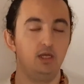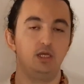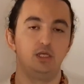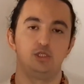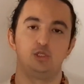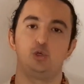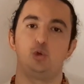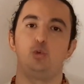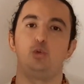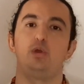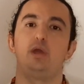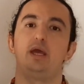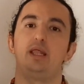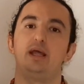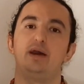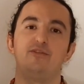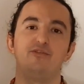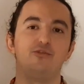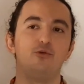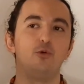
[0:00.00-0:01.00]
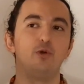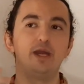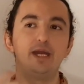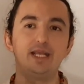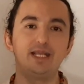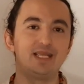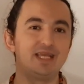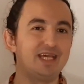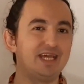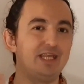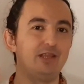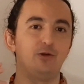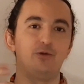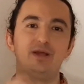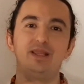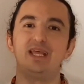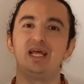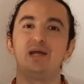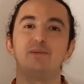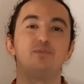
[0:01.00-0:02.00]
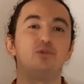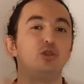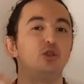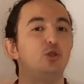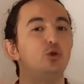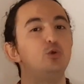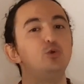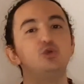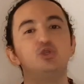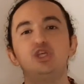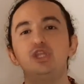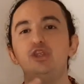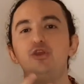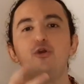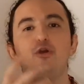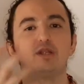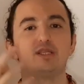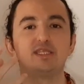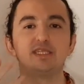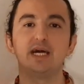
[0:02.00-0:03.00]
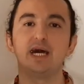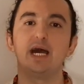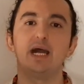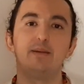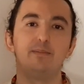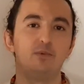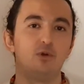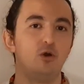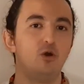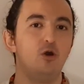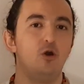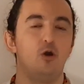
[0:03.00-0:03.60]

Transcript: So you can avoid, ended up losing your time